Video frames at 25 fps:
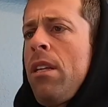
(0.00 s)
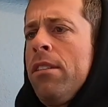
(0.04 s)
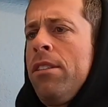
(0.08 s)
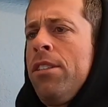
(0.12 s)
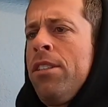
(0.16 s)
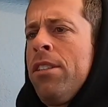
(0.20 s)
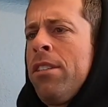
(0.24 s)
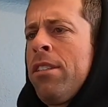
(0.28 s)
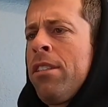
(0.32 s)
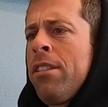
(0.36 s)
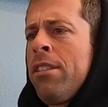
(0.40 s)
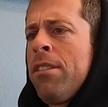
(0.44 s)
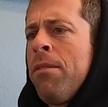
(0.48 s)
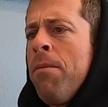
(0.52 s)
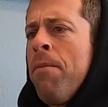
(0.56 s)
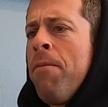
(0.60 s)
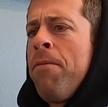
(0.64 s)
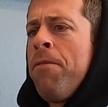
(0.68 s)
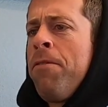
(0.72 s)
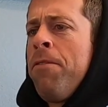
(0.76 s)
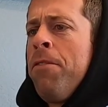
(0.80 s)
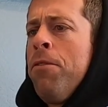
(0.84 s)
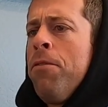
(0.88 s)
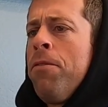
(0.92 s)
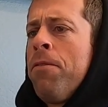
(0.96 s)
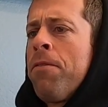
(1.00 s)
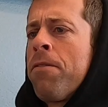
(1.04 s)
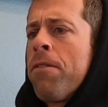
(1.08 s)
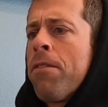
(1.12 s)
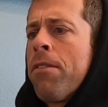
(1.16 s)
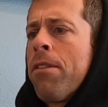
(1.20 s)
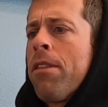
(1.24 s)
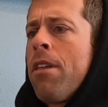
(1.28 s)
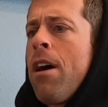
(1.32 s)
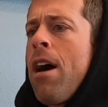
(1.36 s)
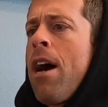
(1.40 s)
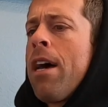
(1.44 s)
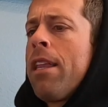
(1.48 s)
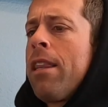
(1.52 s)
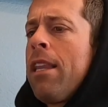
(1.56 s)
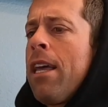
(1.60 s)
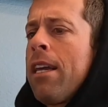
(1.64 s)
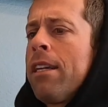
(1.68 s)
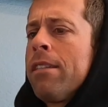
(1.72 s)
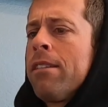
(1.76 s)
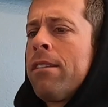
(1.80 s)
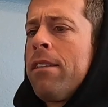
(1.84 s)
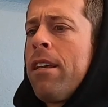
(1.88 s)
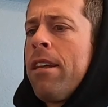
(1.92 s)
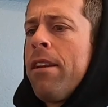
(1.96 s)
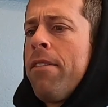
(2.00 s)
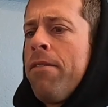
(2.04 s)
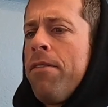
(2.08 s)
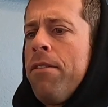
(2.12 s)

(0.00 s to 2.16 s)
Just some food for thought. Like I said,